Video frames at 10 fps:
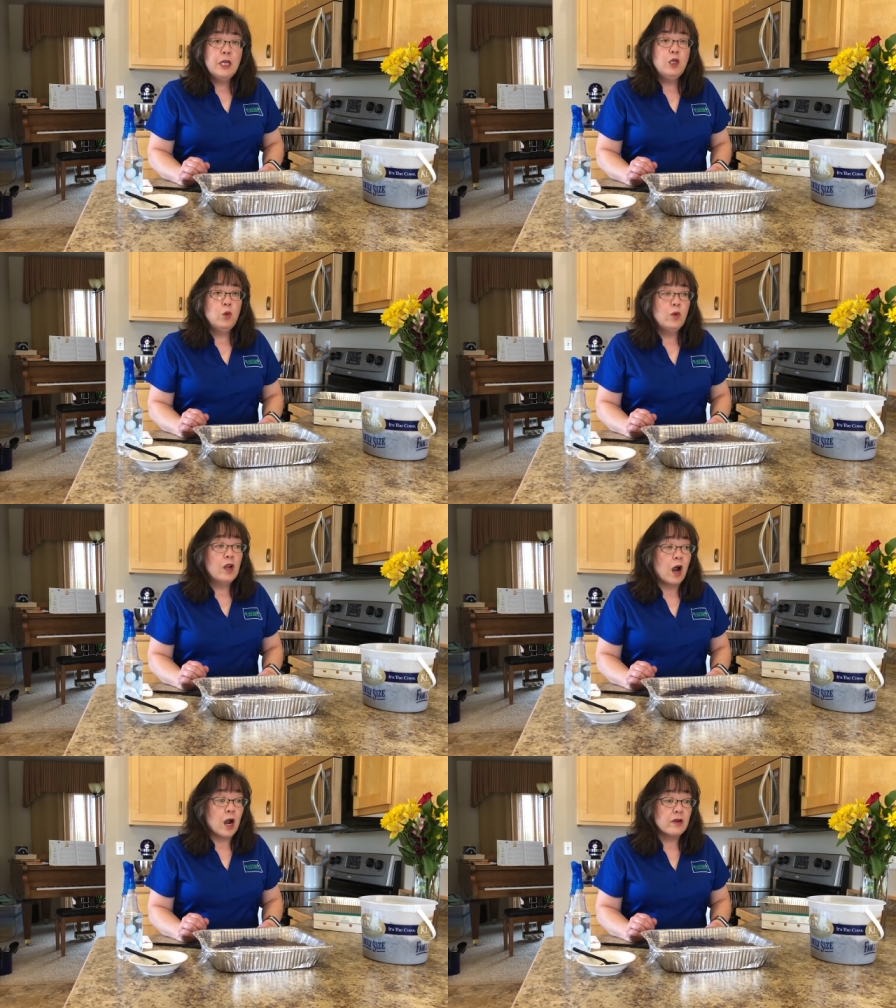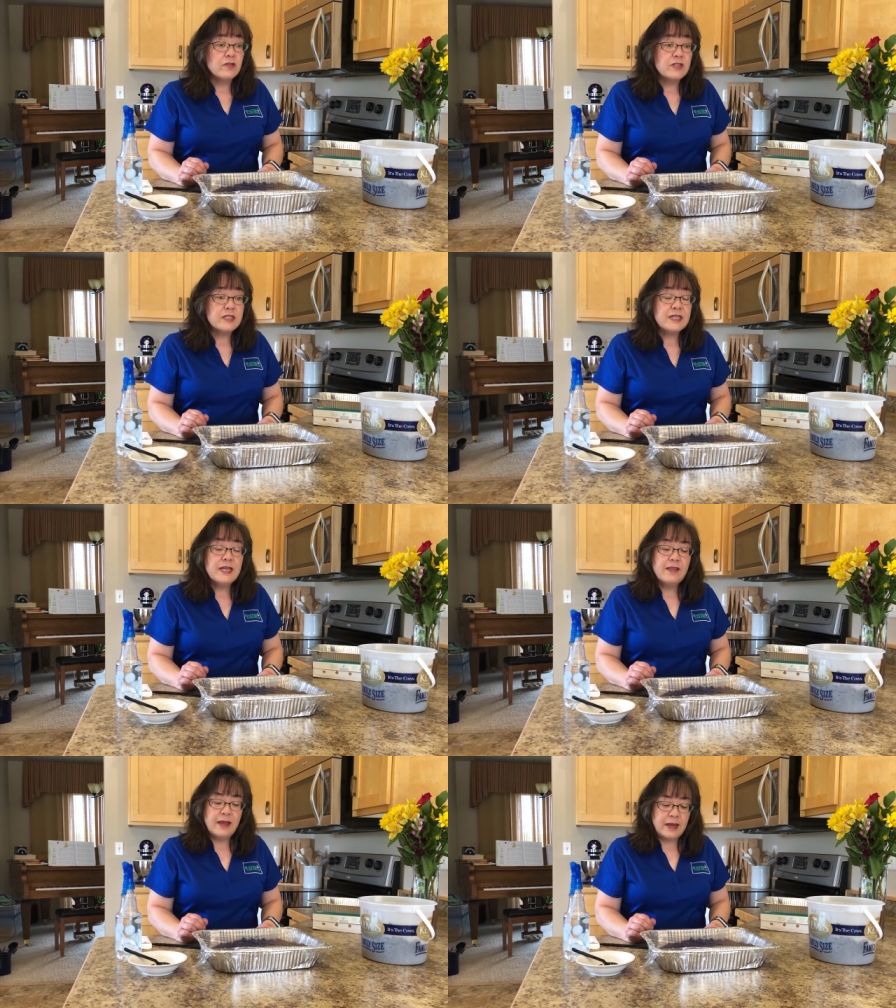You would harvest
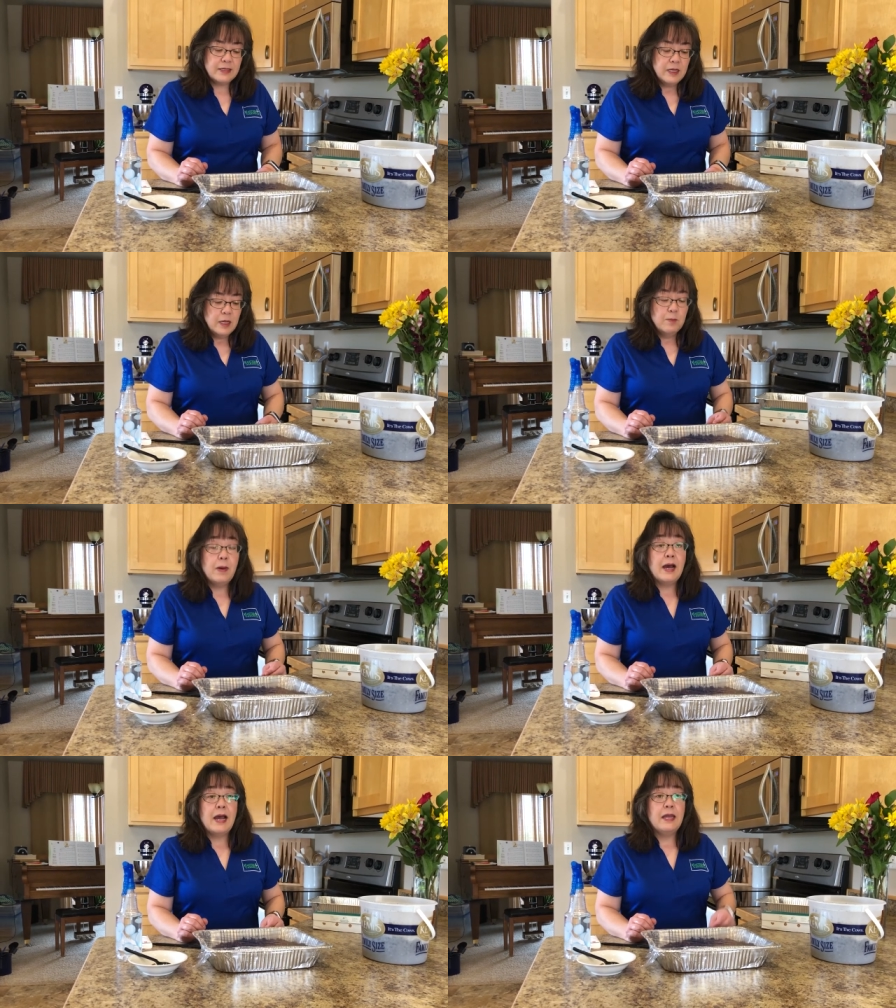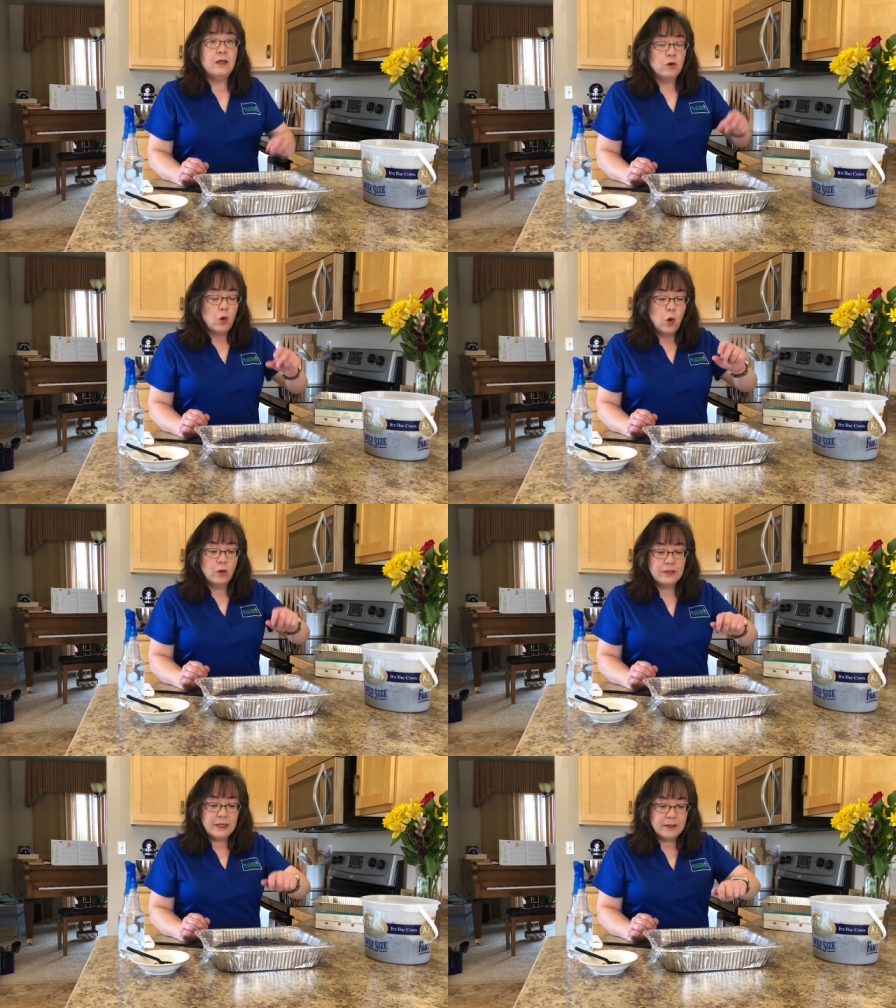that by, you know,
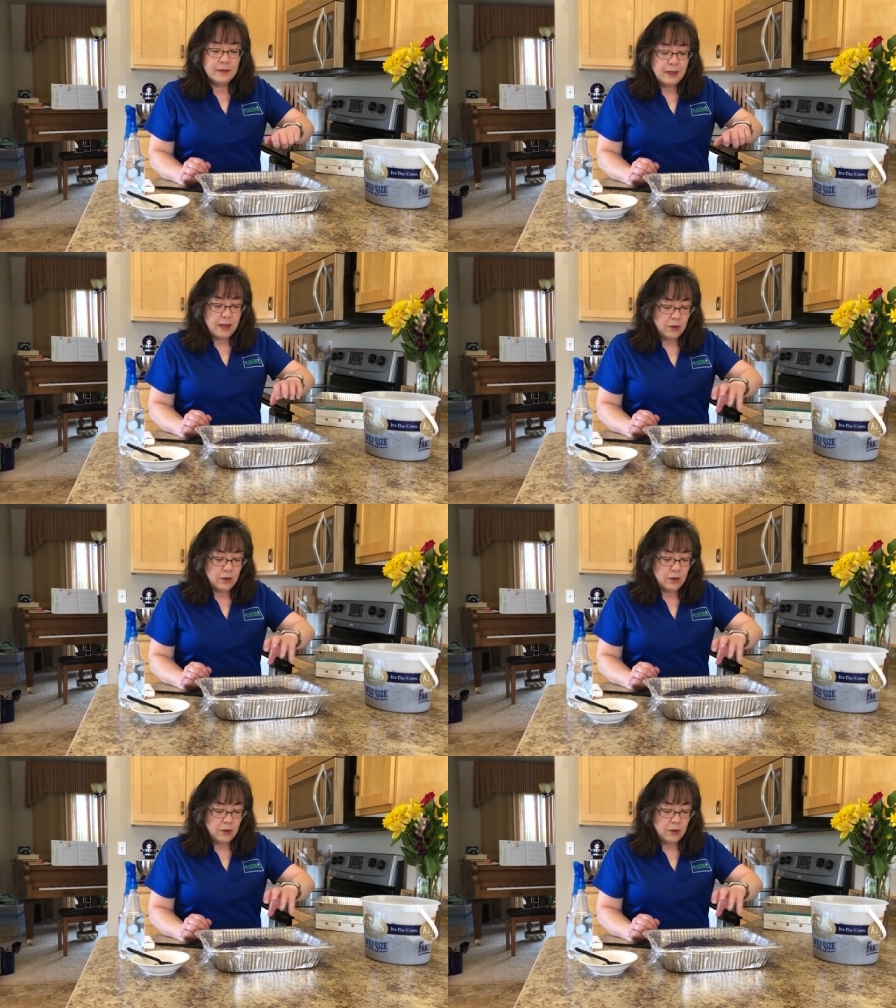holding,